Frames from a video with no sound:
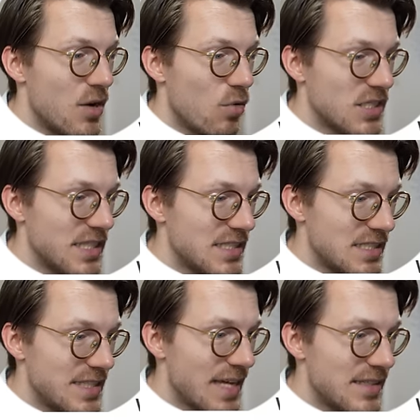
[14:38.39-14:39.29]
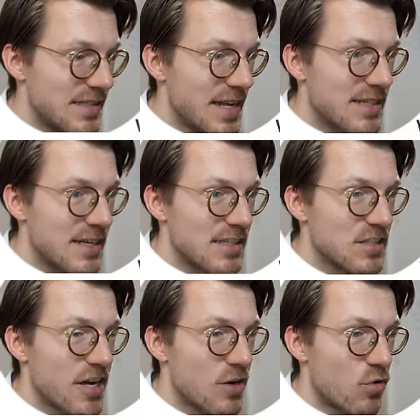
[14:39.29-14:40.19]
was instead detected as
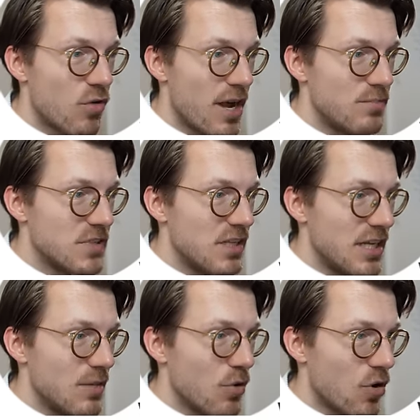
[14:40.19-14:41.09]
either REM sleep